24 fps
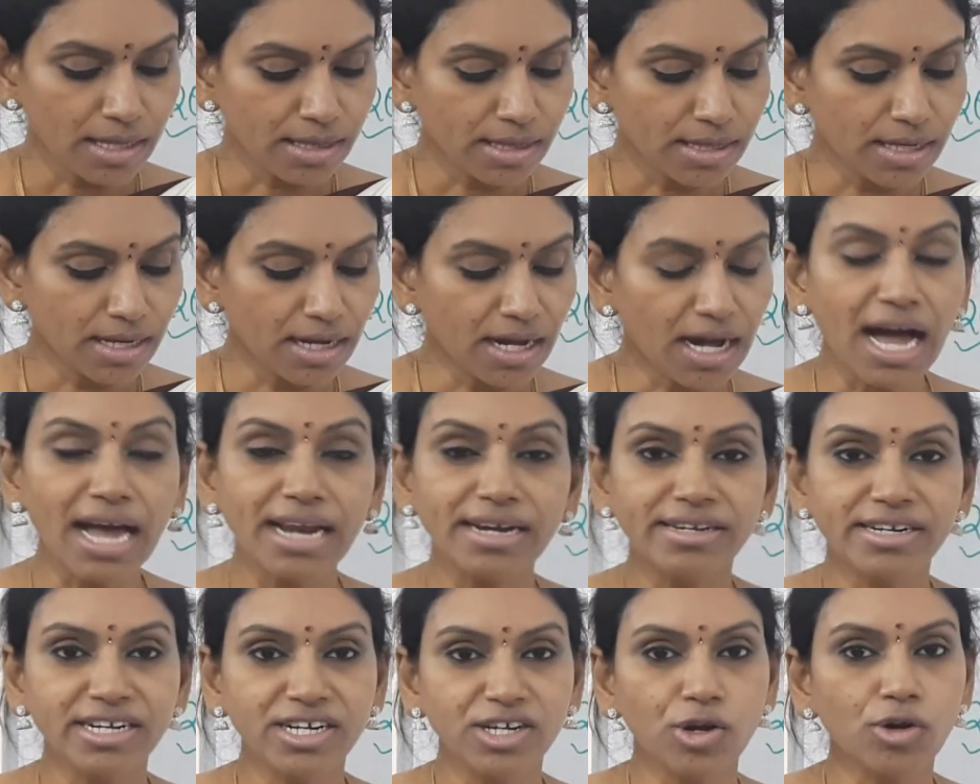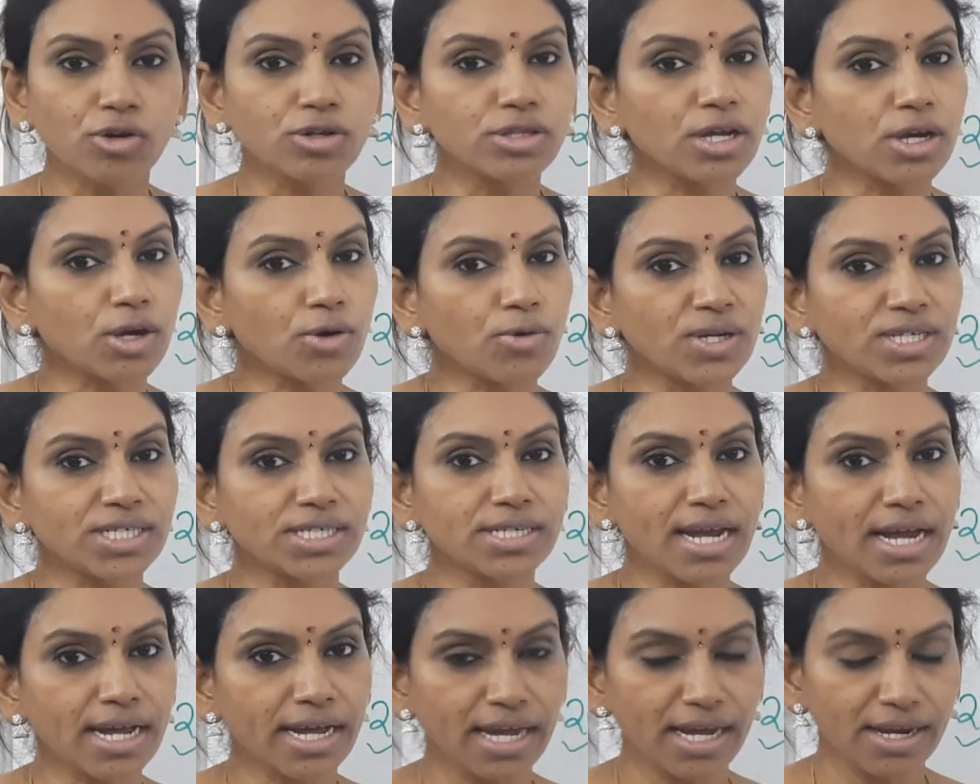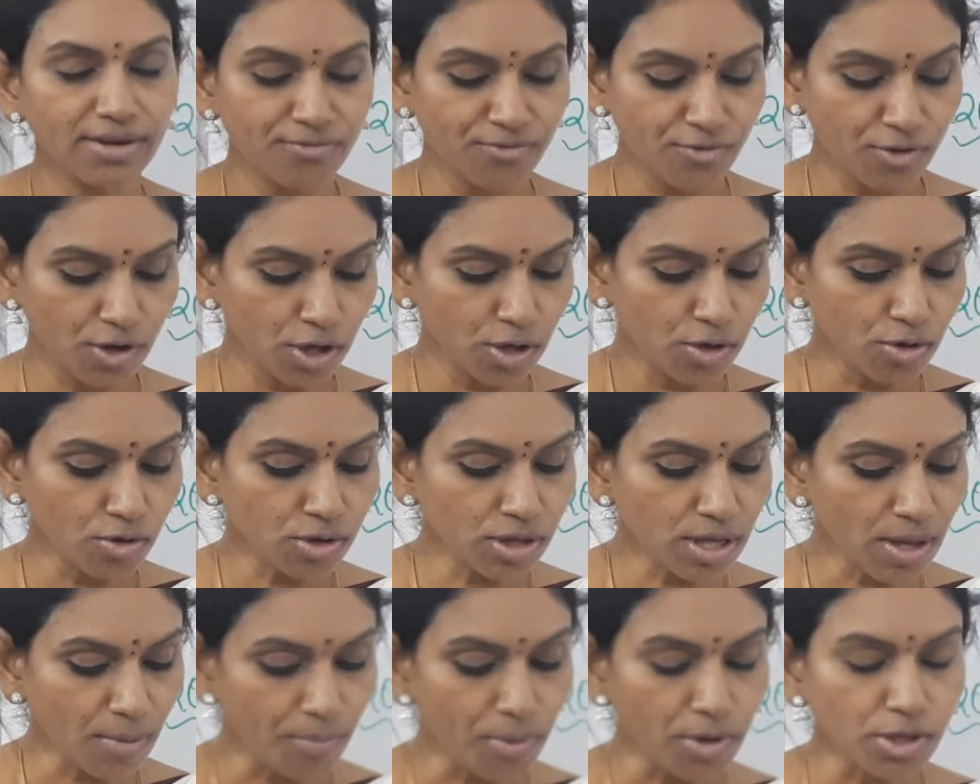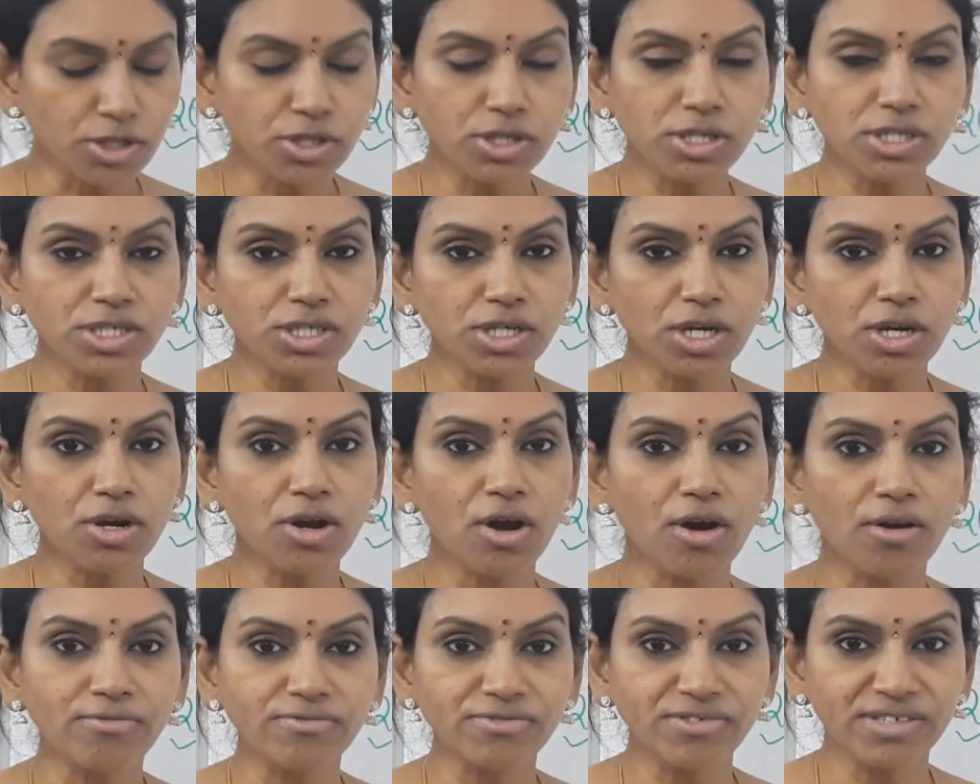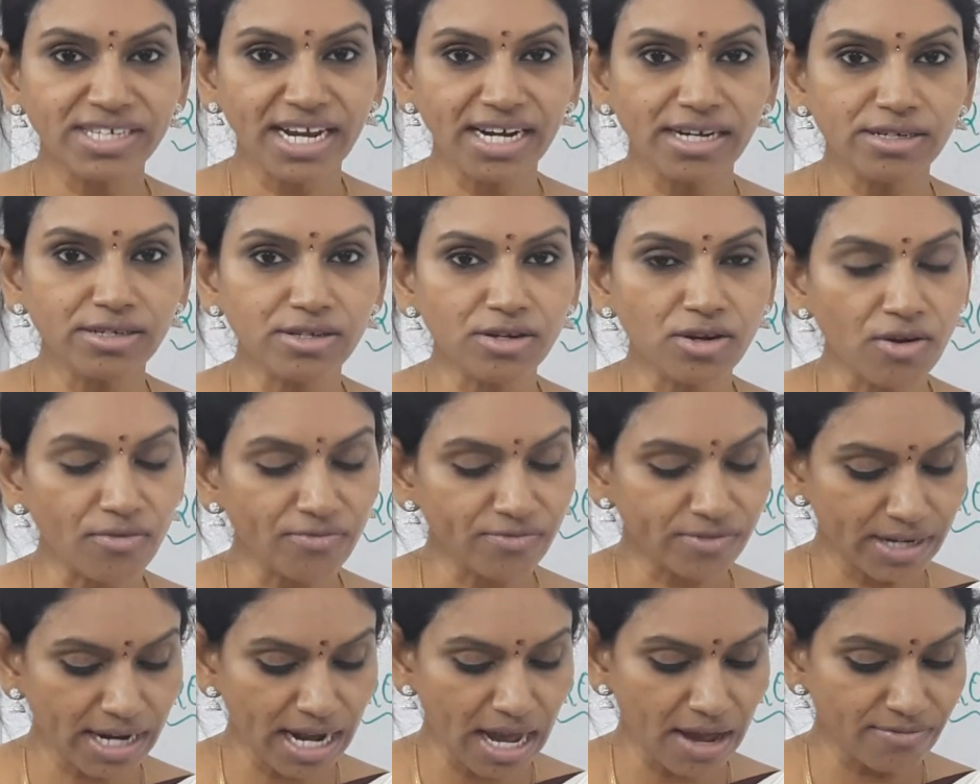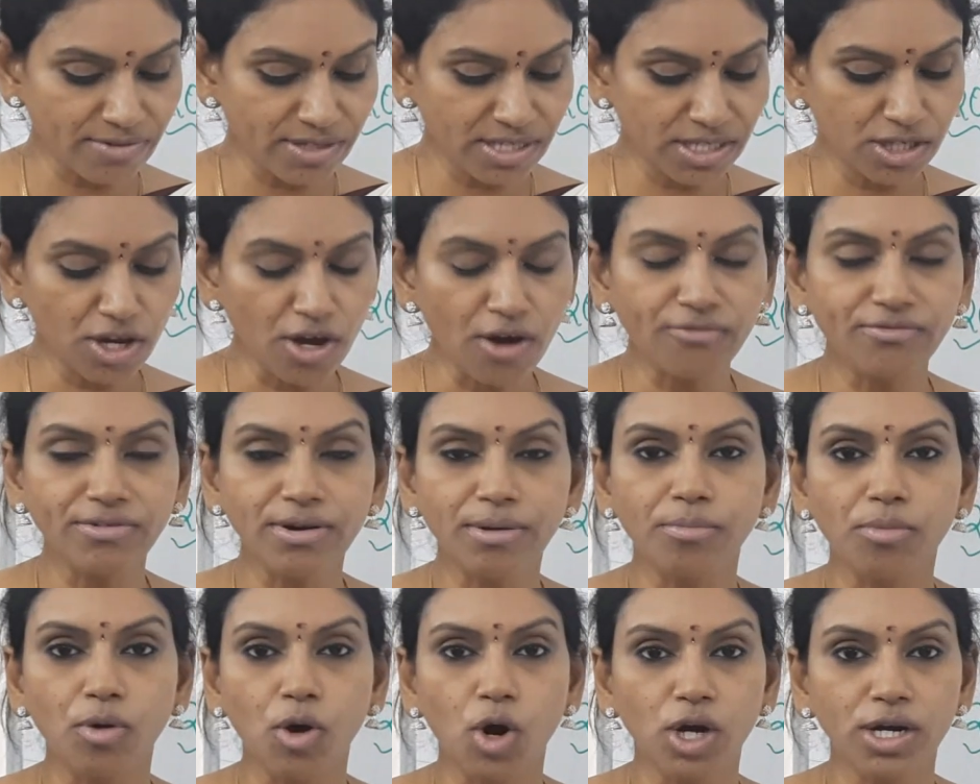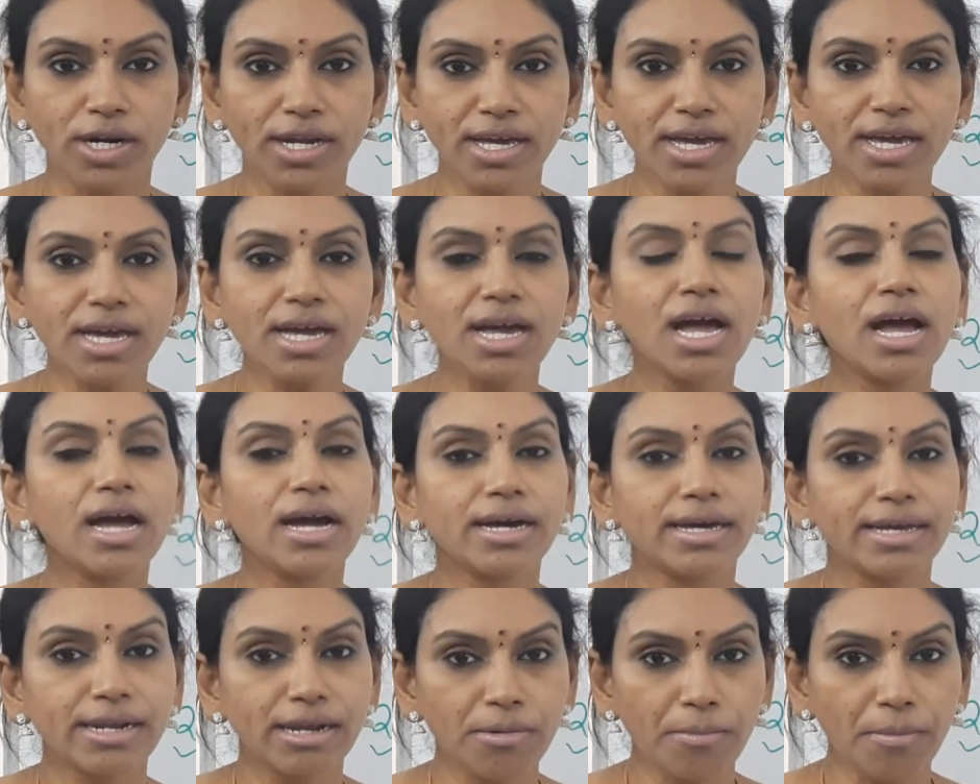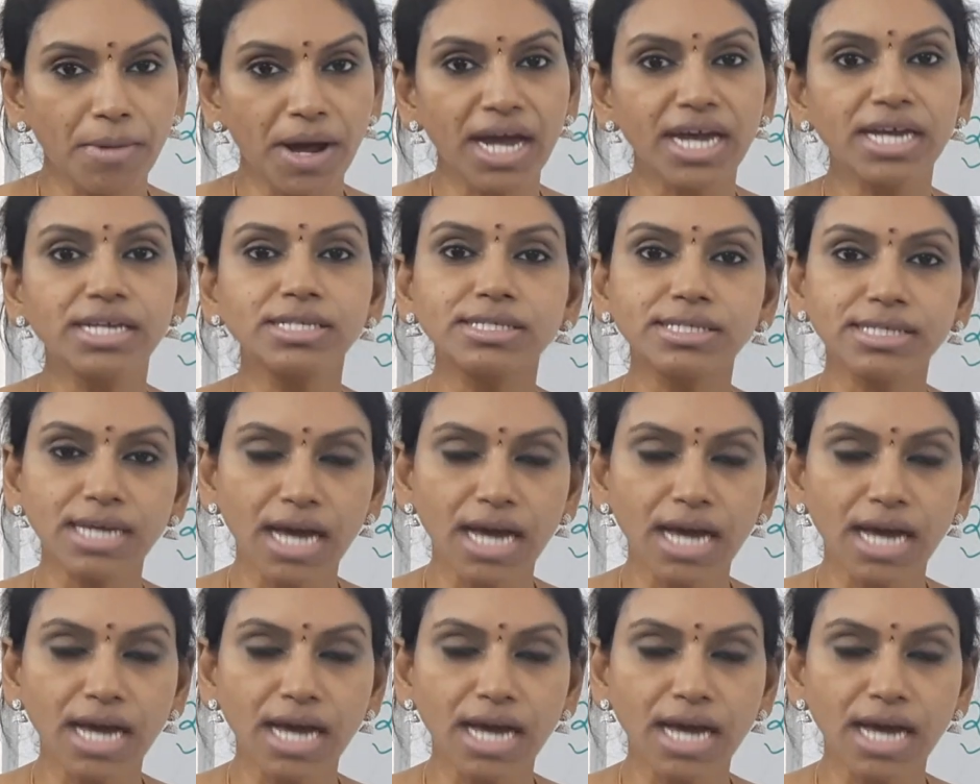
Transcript: I'll read out the question again for you. The position of center of gravity of a body remains